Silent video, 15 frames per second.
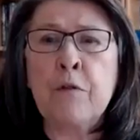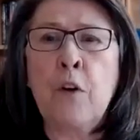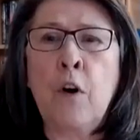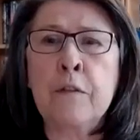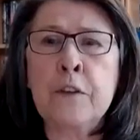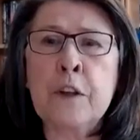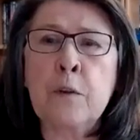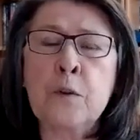
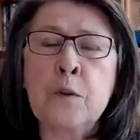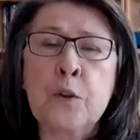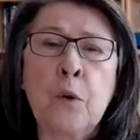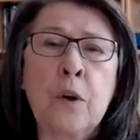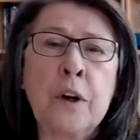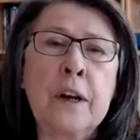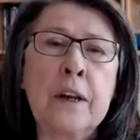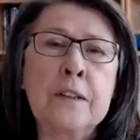involved in those
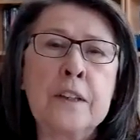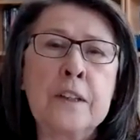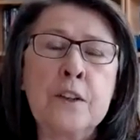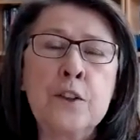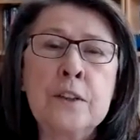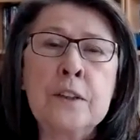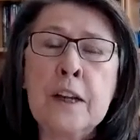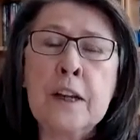
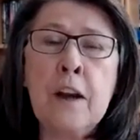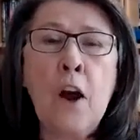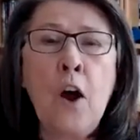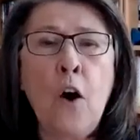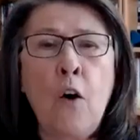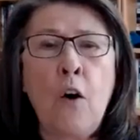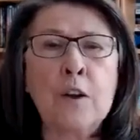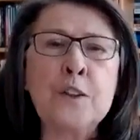organizations. And
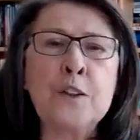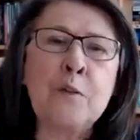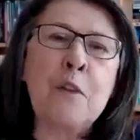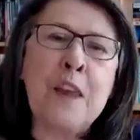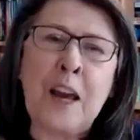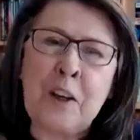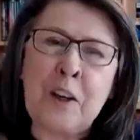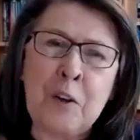also
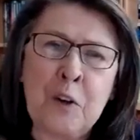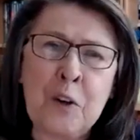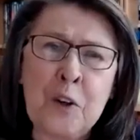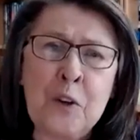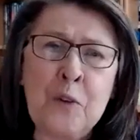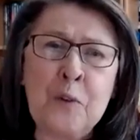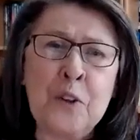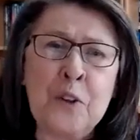thank you to you,